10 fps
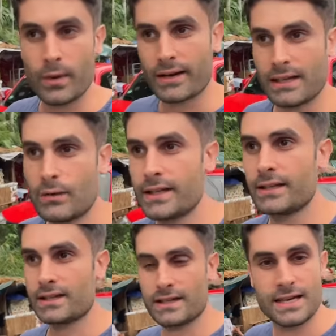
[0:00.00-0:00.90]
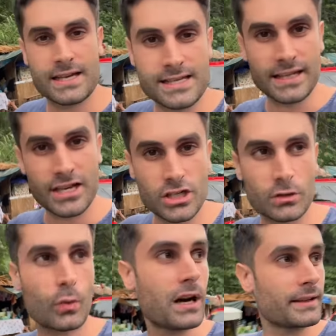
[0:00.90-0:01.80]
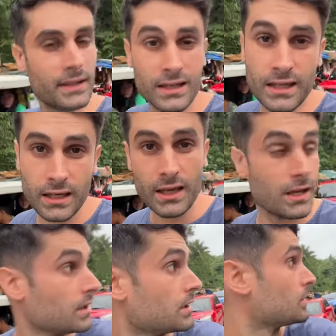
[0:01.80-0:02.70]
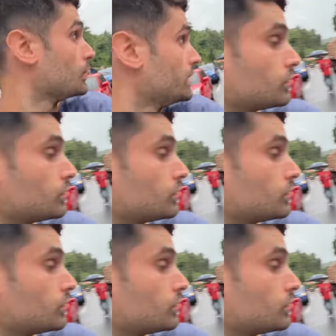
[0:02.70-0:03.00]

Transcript: we are now in station one. We need